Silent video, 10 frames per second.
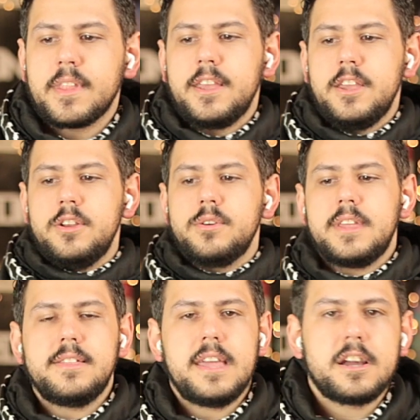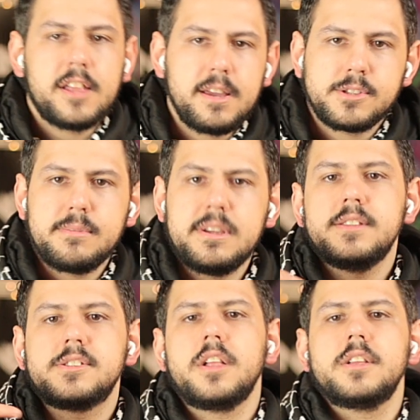you know, they claim to be
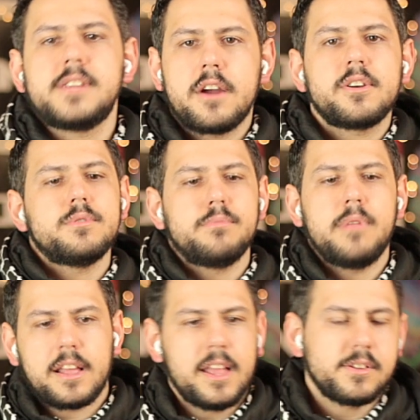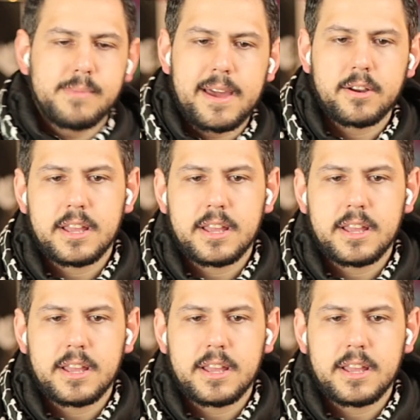in solidarity with Black Lives Matter.